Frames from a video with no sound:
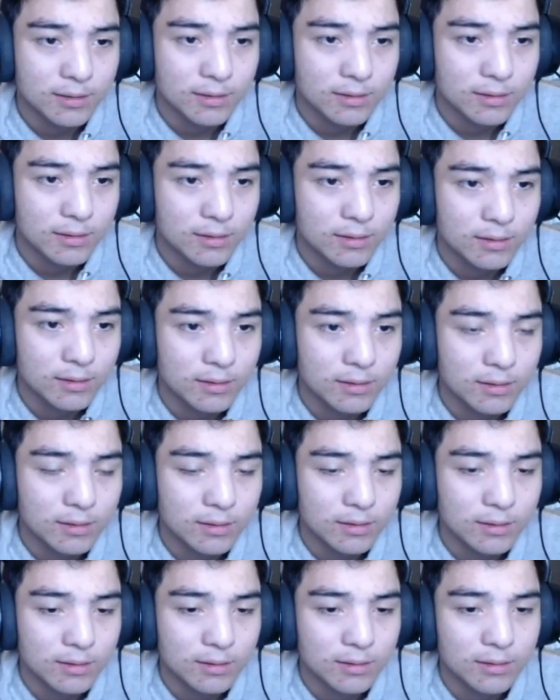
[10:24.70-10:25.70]

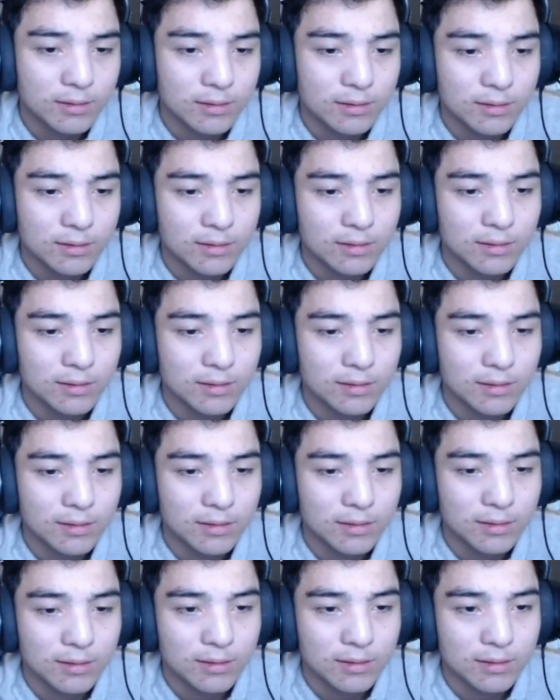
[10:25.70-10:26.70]

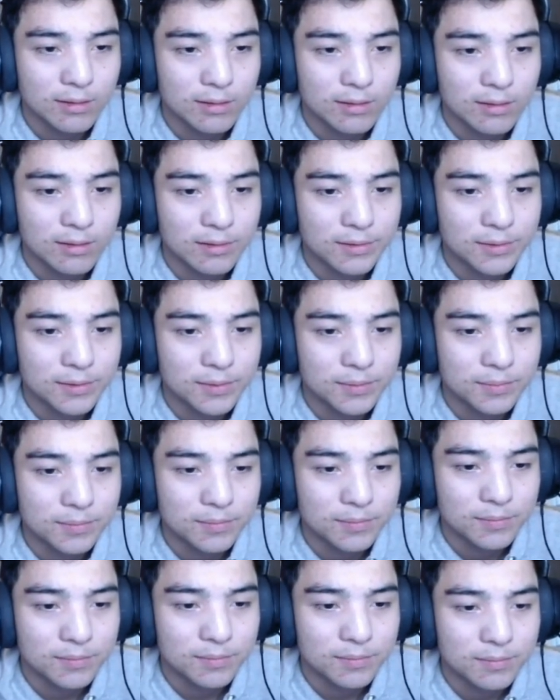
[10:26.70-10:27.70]

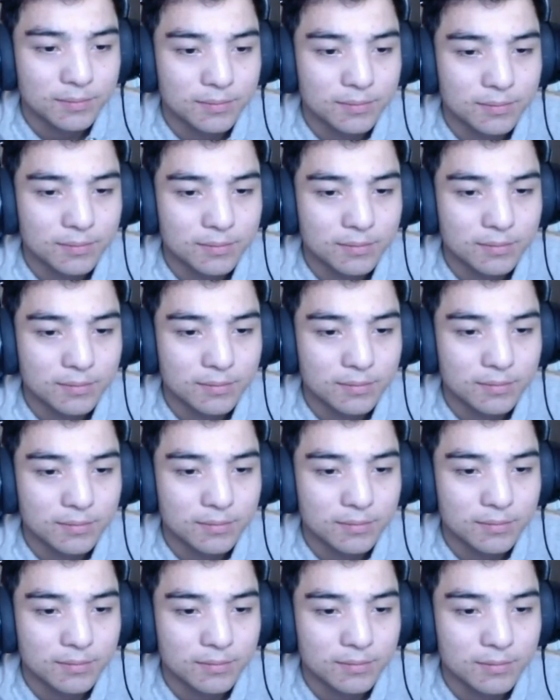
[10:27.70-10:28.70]

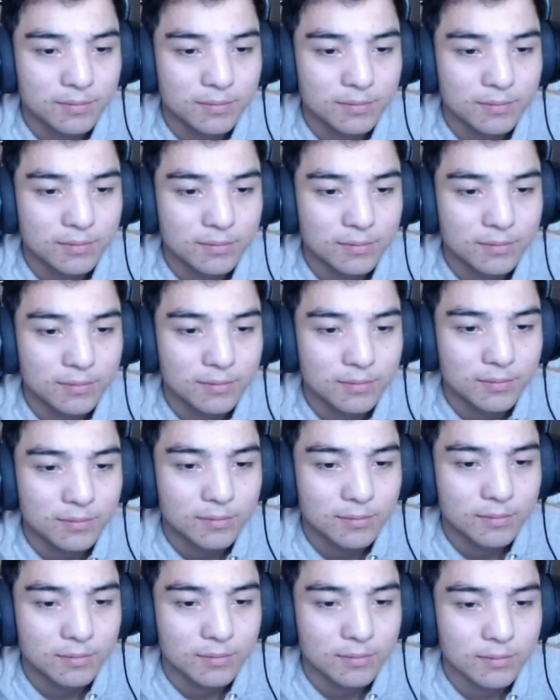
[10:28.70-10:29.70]

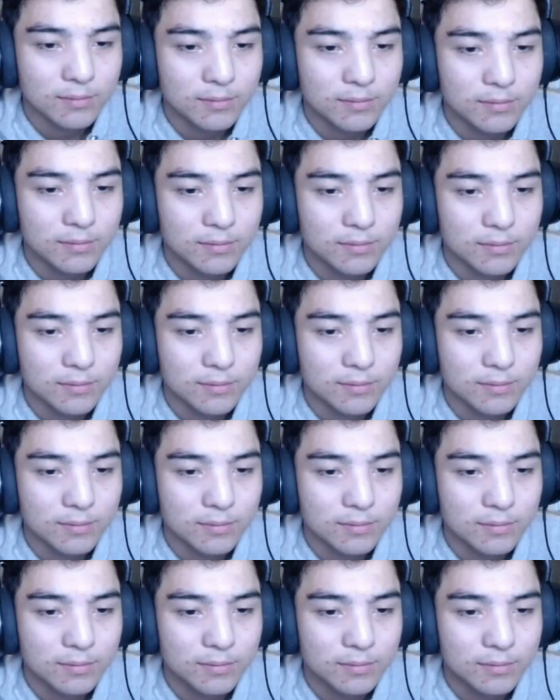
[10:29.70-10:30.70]

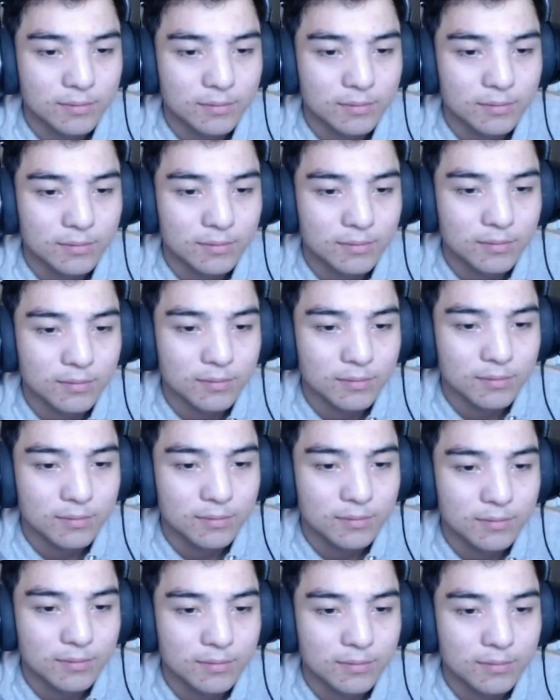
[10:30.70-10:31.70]

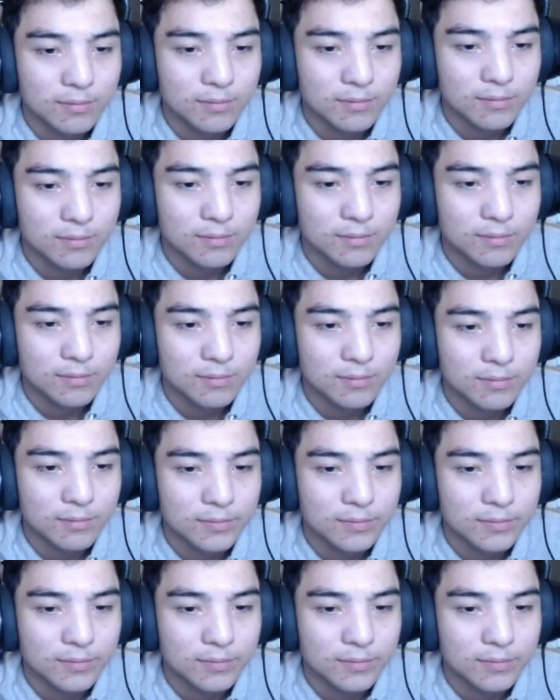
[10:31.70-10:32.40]
[no speech]